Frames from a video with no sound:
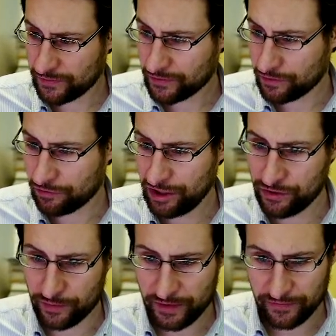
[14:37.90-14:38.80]
of
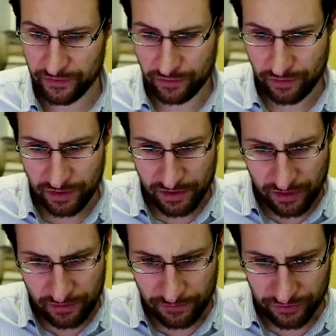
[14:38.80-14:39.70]
Corellium, if you
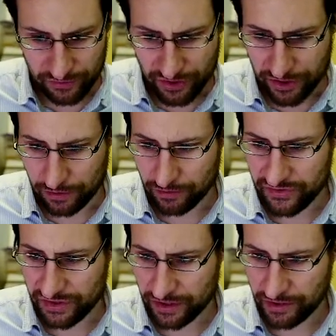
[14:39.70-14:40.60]
want to take a look
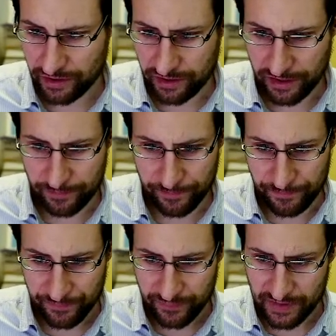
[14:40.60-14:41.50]
there.
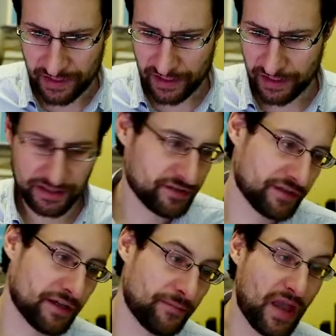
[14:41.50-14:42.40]

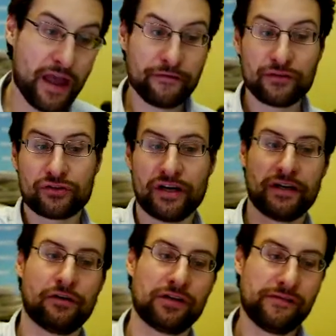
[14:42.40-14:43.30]
Yeah, if you try it
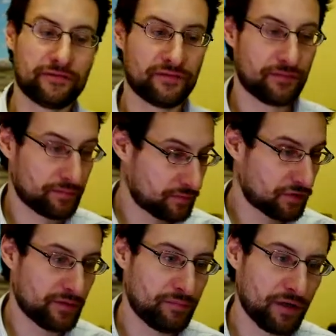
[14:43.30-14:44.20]
out, leave
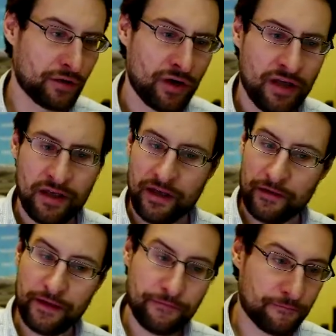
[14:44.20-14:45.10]
comment below.
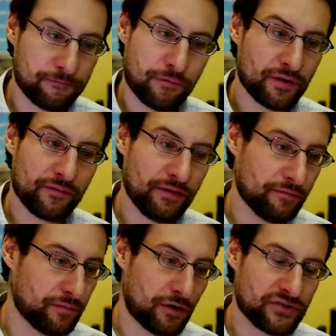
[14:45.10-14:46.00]

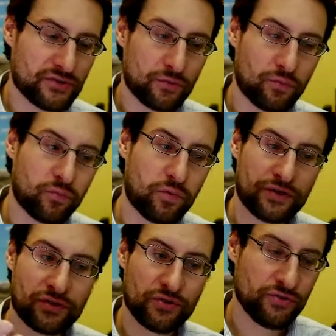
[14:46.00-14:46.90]

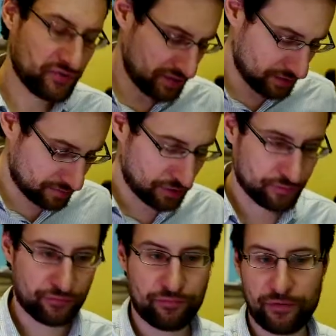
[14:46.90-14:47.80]
What do you think
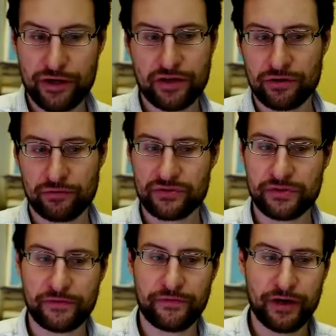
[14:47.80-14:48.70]
about bringing your own
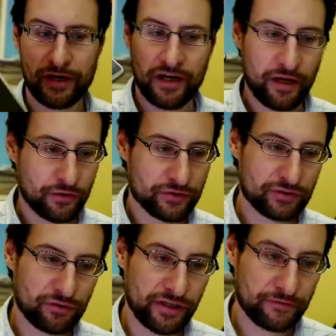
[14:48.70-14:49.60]
software? Not
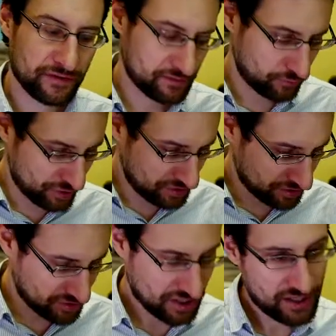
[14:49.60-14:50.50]
only if it's
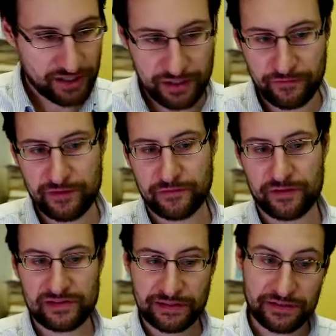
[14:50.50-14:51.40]
vintage, even if
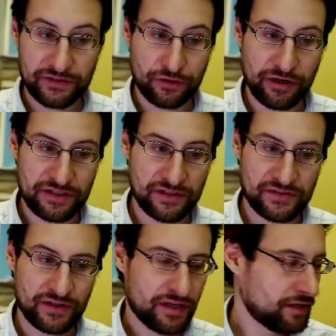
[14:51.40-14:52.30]
it's latest and
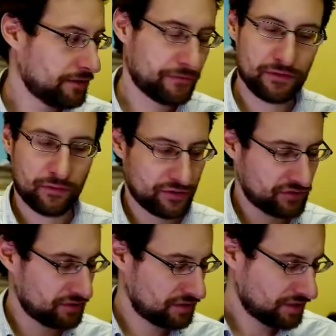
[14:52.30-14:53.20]
greatest. If you want
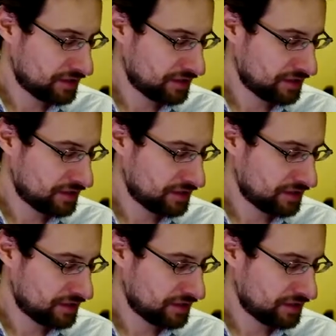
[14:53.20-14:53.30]
an